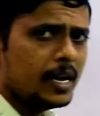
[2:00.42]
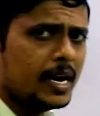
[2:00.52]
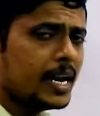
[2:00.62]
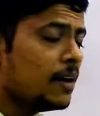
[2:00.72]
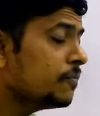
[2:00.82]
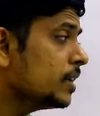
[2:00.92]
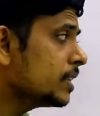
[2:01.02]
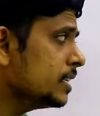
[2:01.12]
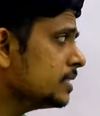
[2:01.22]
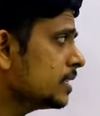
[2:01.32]
and after
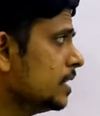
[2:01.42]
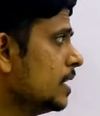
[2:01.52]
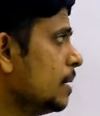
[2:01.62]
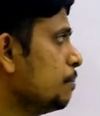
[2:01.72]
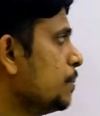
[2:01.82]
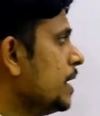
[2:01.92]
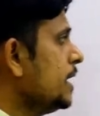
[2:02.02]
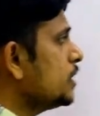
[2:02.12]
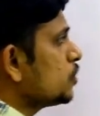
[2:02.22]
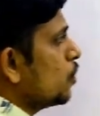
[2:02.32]
this B
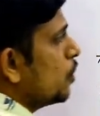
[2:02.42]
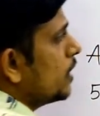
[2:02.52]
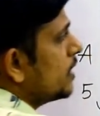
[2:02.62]
sold